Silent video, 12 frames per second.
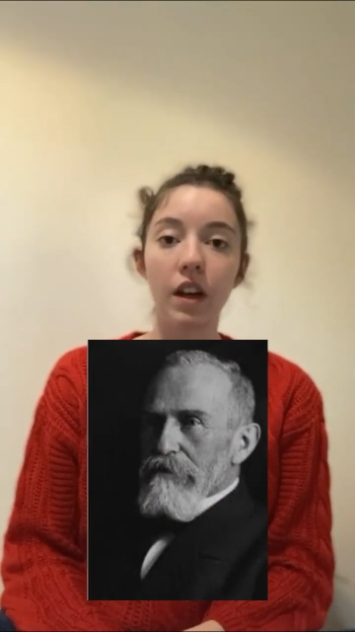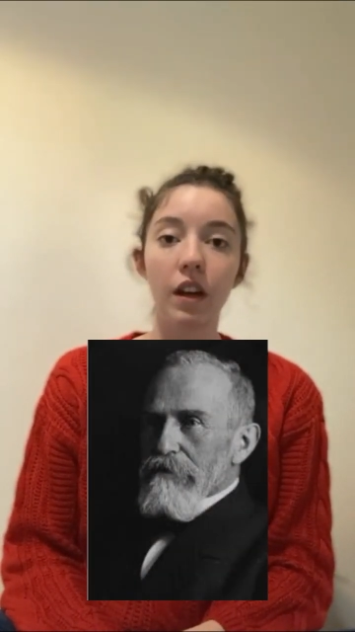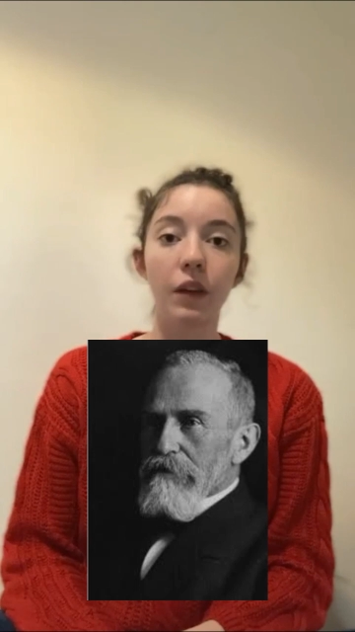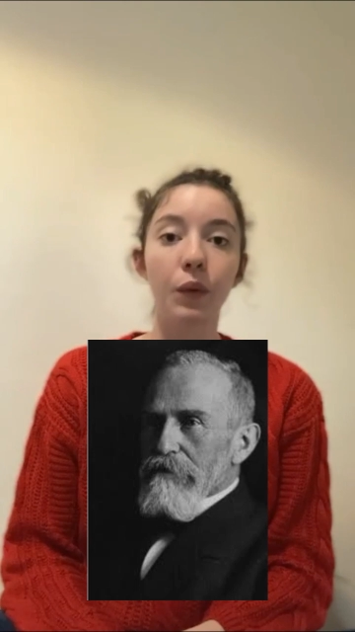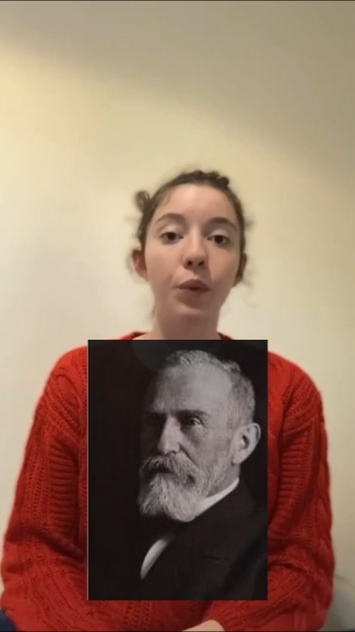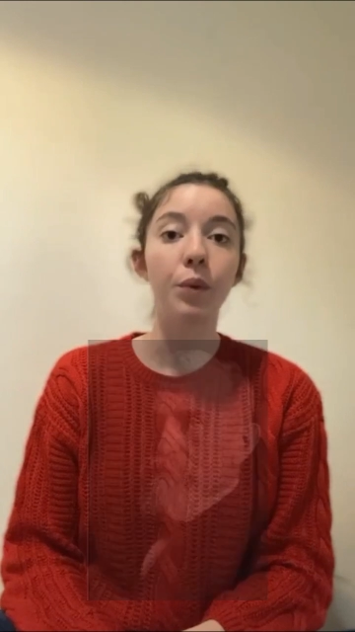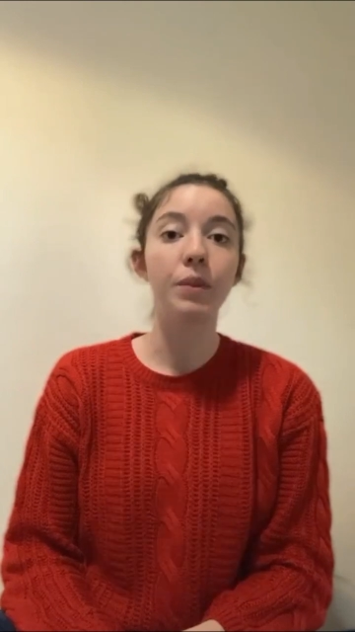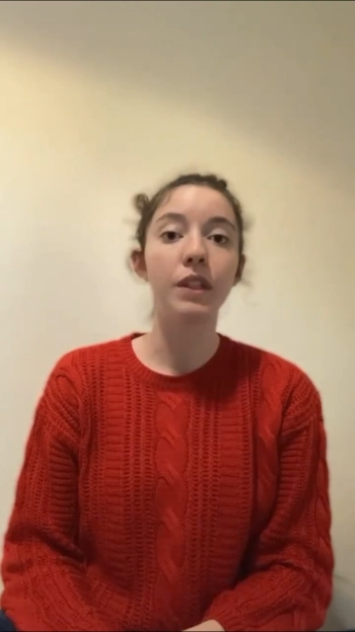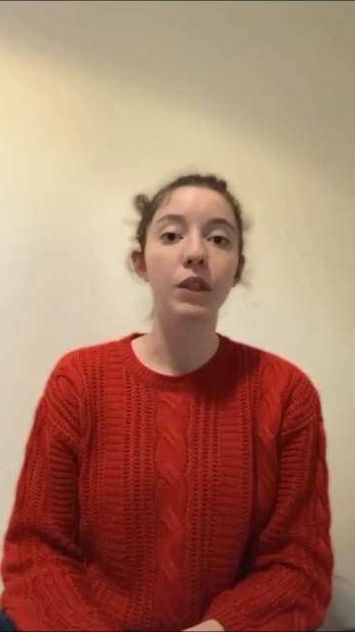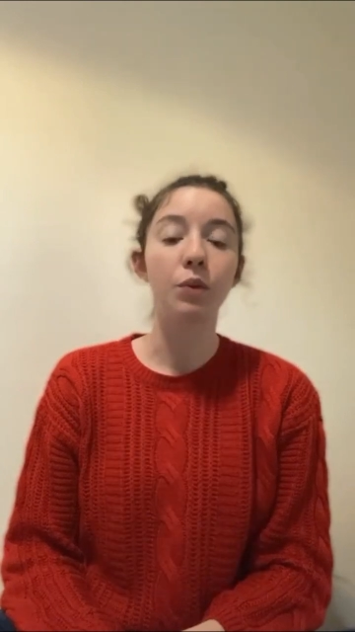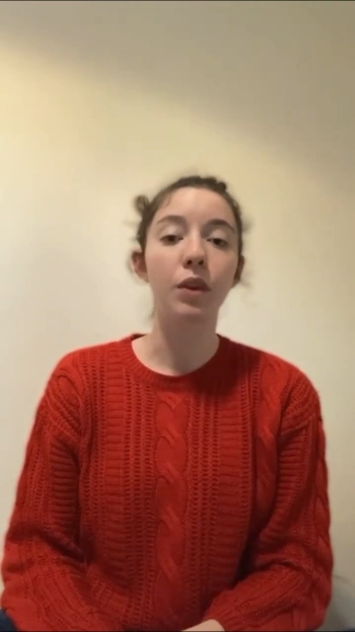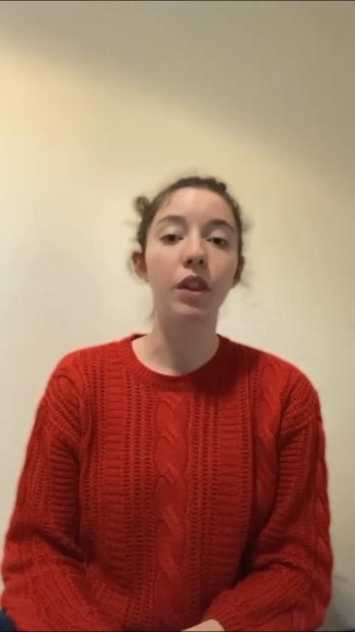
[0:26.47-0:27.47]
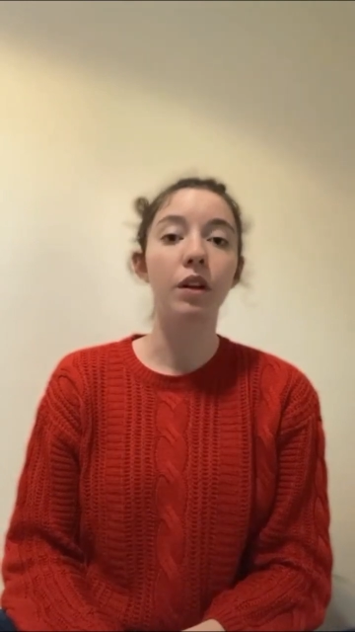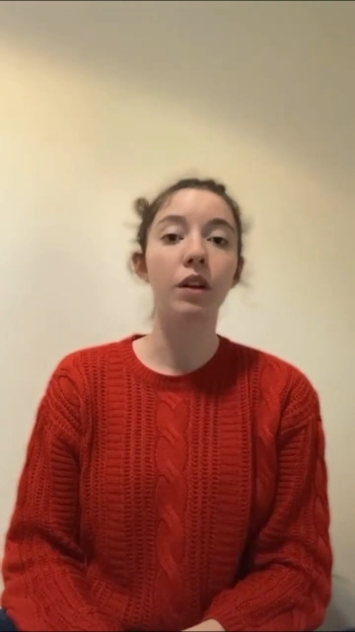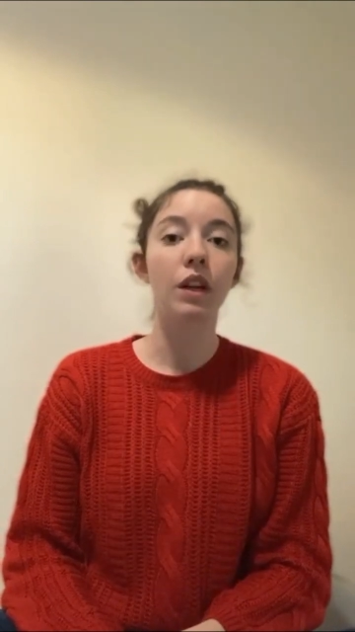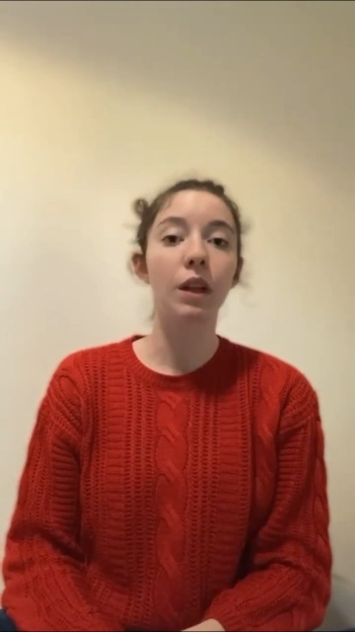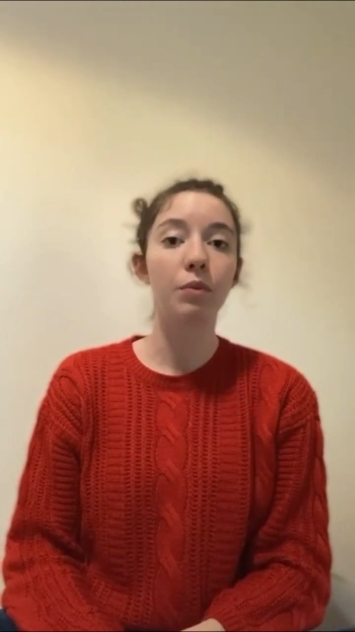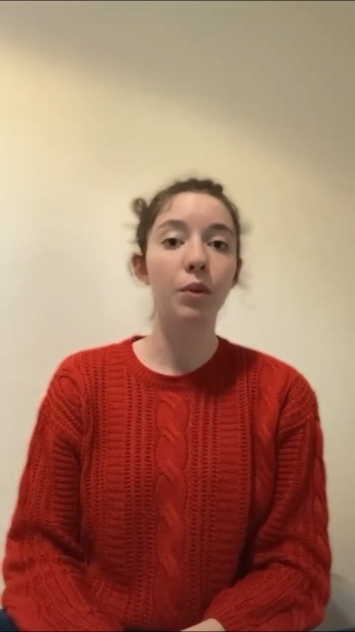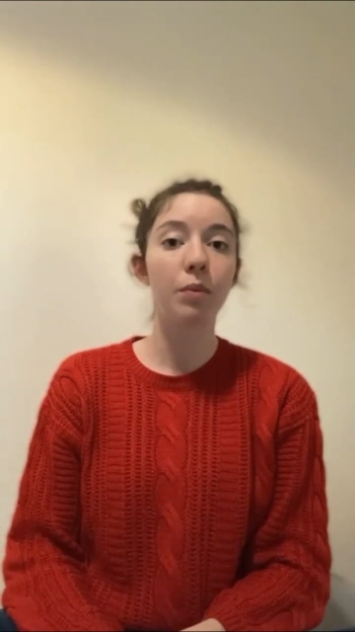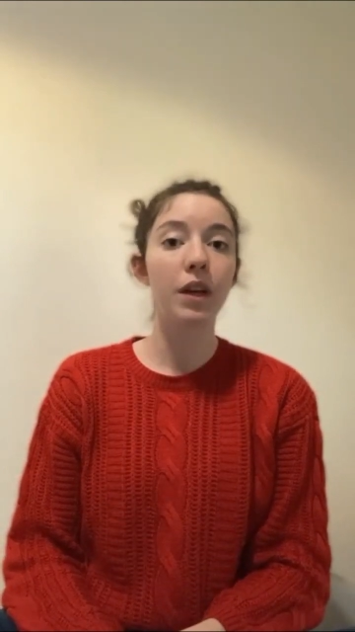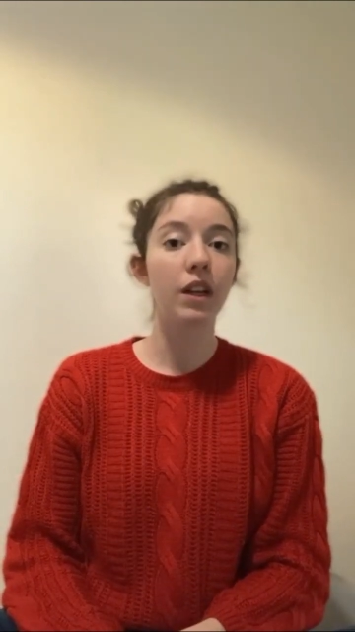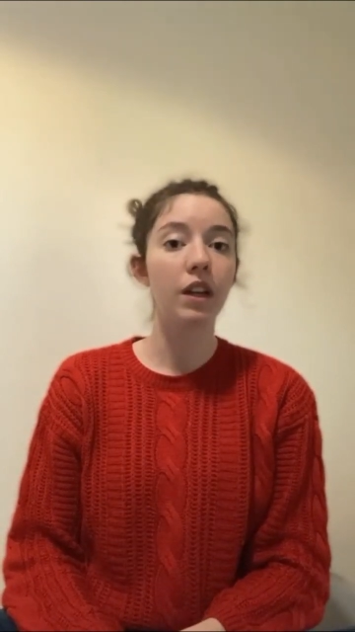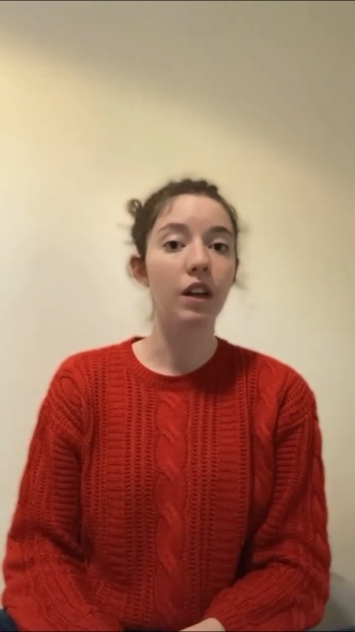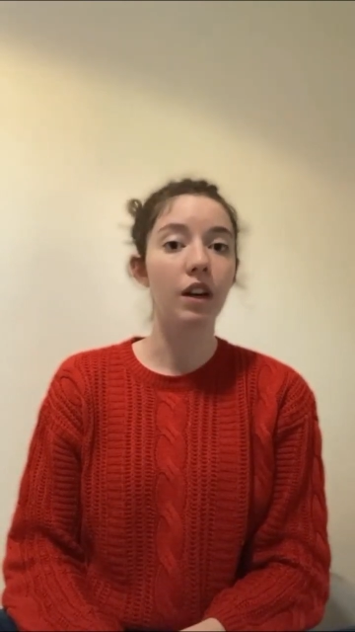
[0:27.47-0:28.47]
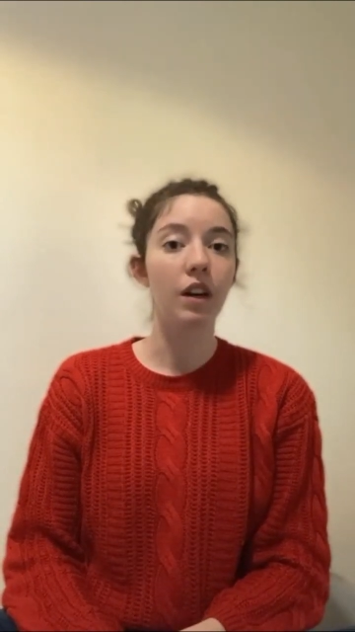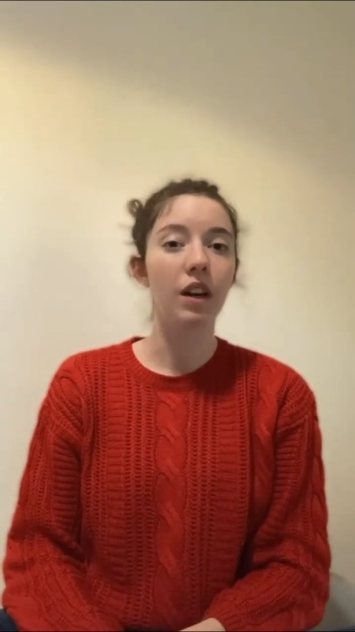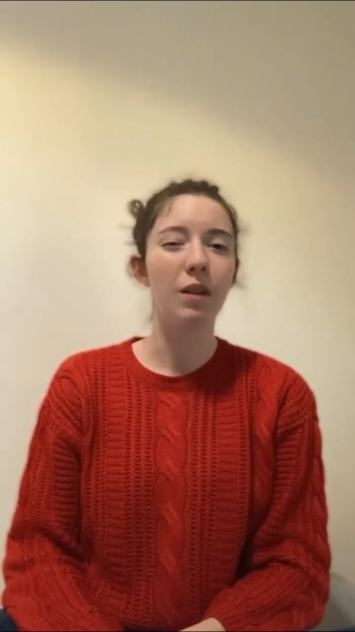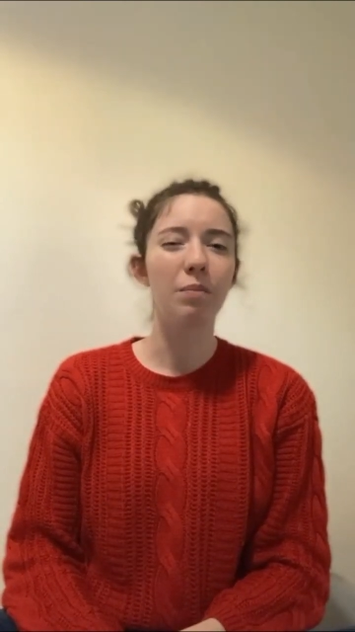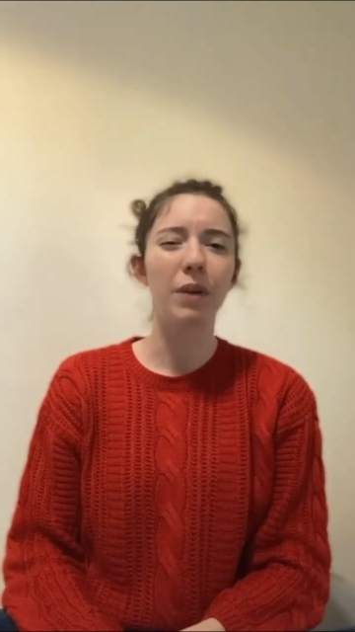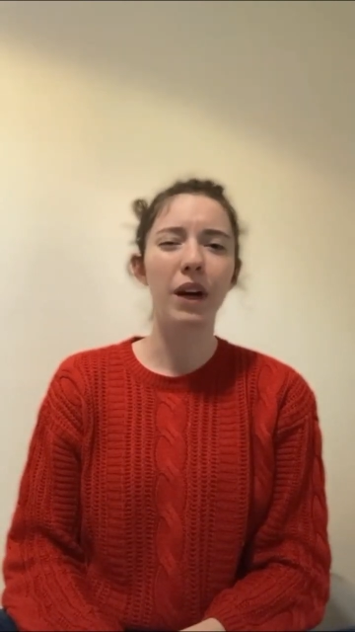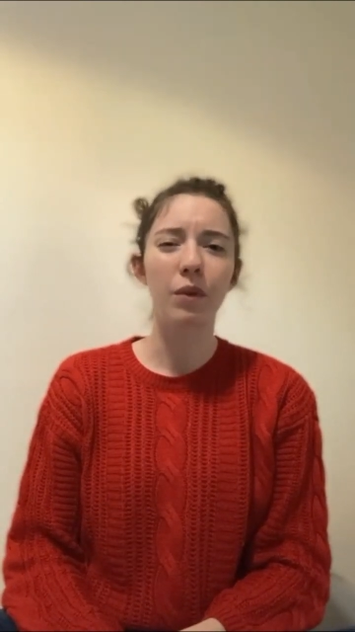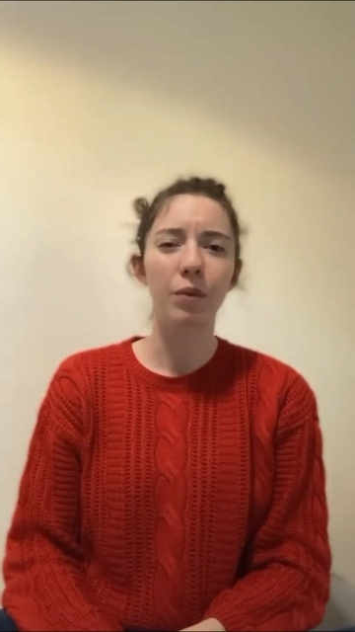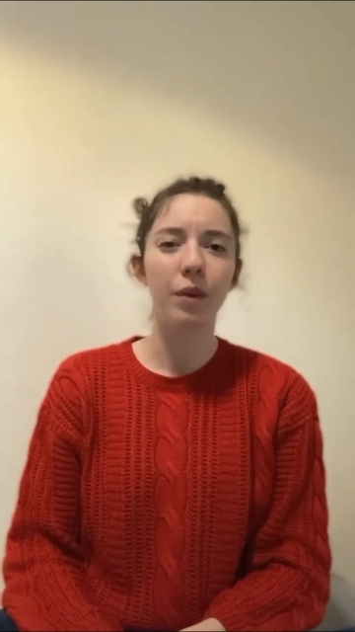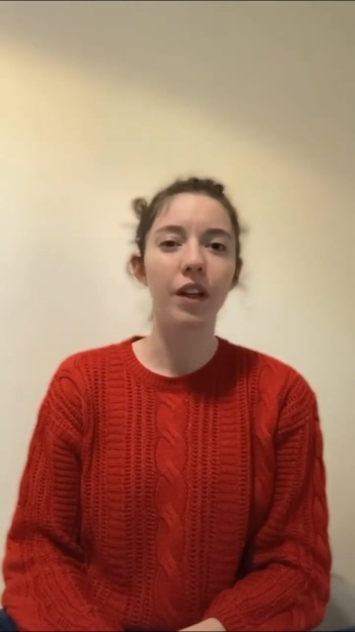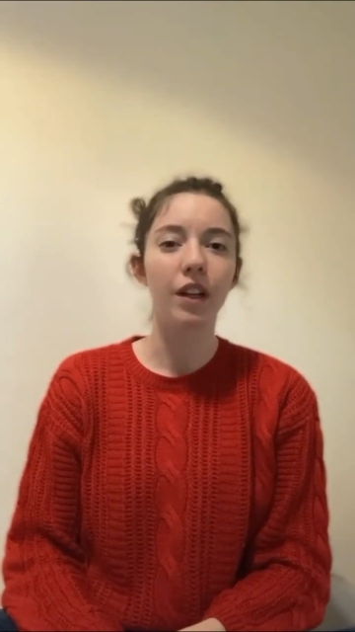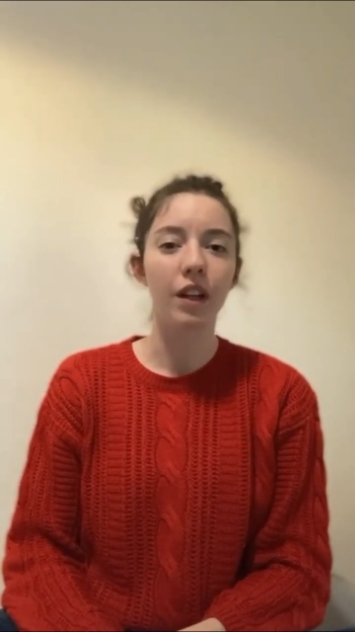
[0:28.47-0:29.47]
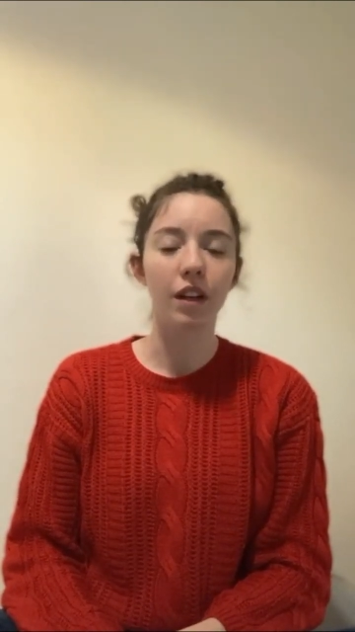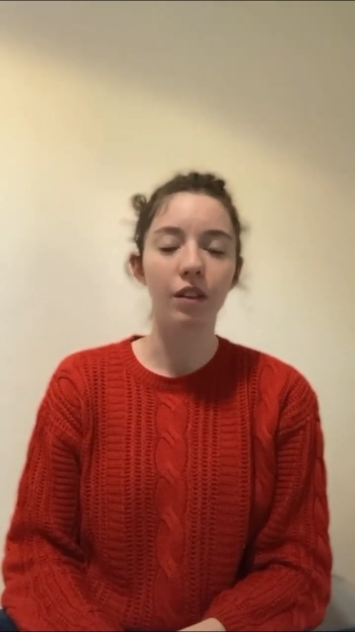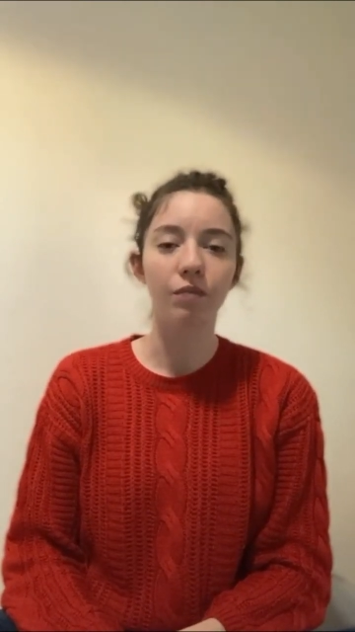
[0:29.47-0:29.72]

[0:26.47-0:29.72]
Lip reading: and grouped it with kleptomania and pyromania.